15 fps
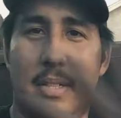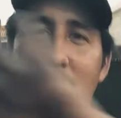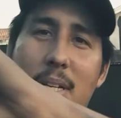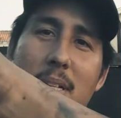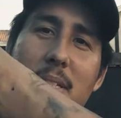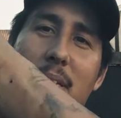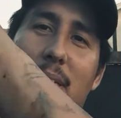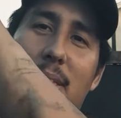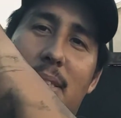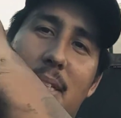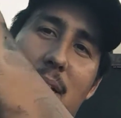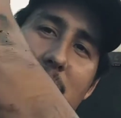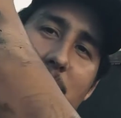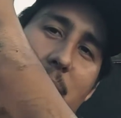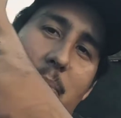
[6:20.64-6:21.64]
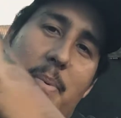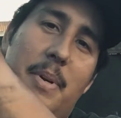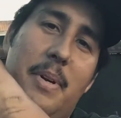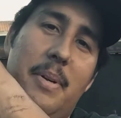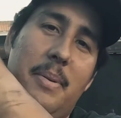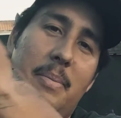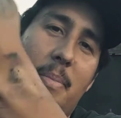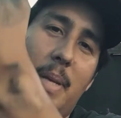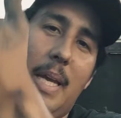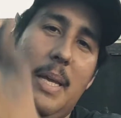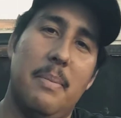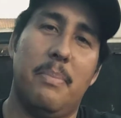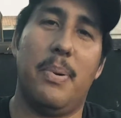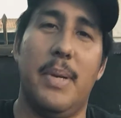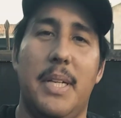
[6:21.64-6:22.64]
As you can tell, we were
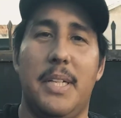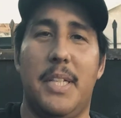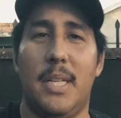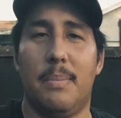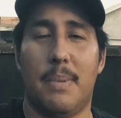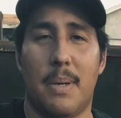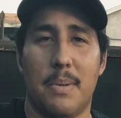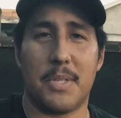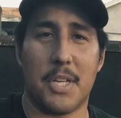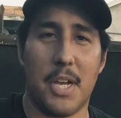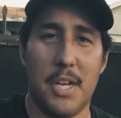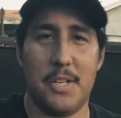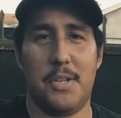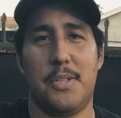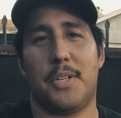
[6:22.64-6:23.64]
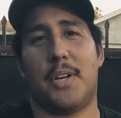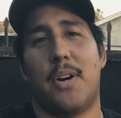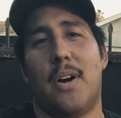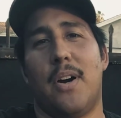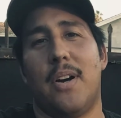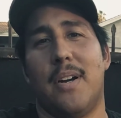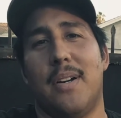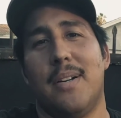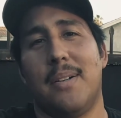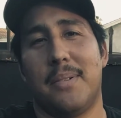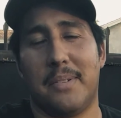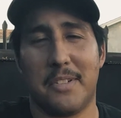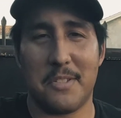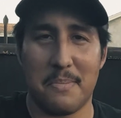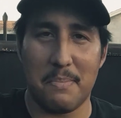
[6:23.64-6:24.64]
in pretty deep. I was under the car,
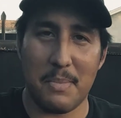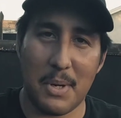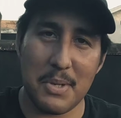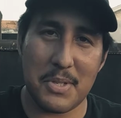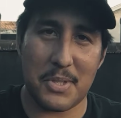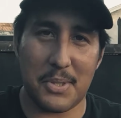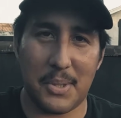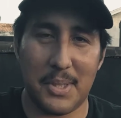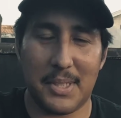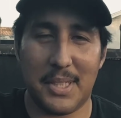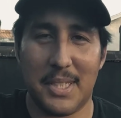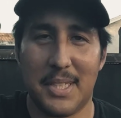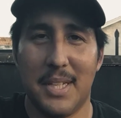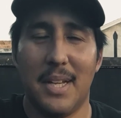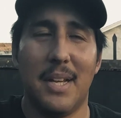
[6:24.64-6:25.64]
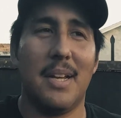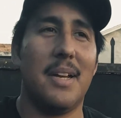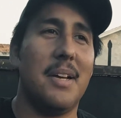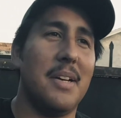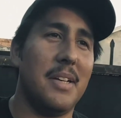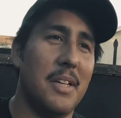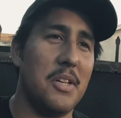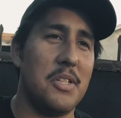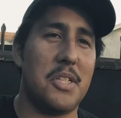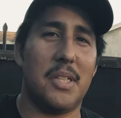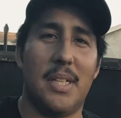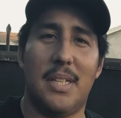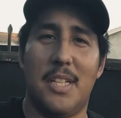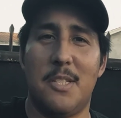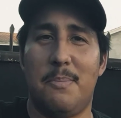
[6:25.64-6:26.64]
where it's most oily.
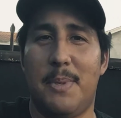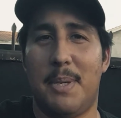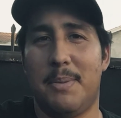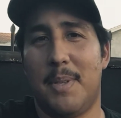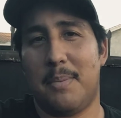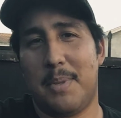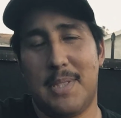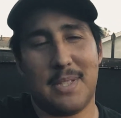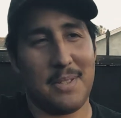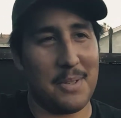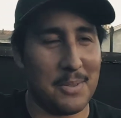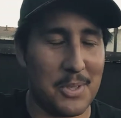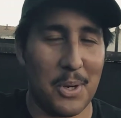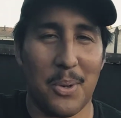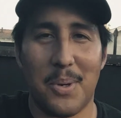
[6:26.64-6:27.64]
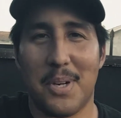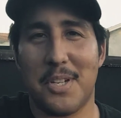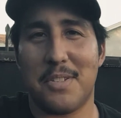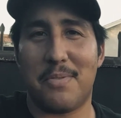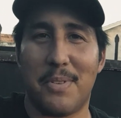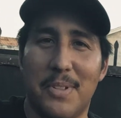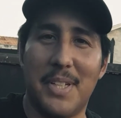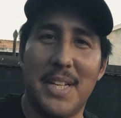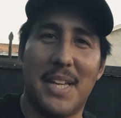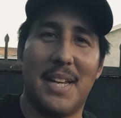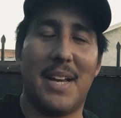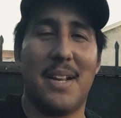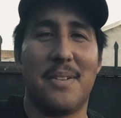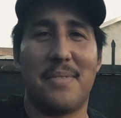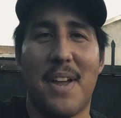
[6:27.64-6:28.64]
Usually these BMWs are notorious for
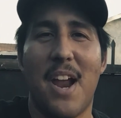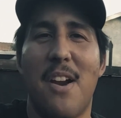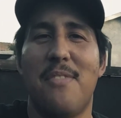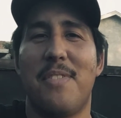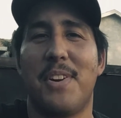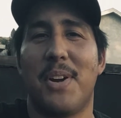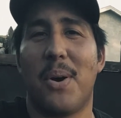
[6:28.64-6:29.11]
leaking out of every